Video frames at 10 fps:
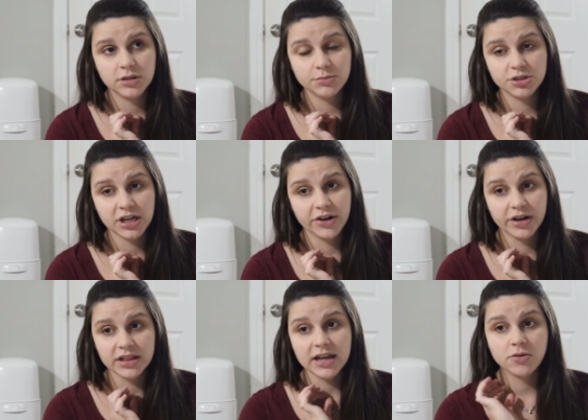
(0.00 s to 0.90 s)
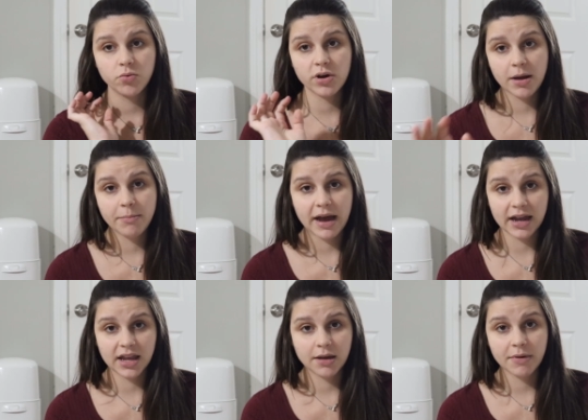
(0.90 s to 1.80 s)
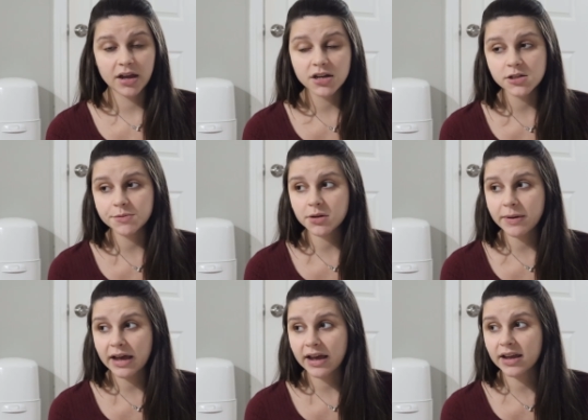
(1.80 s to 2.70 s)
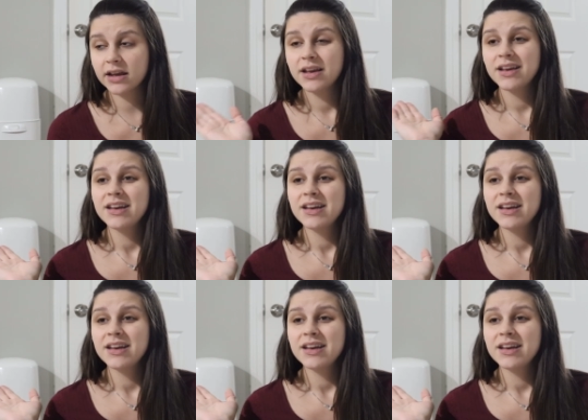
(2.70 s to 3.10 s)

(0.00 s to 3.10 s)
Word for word: am sharing like what I'm packing in my hospital bag.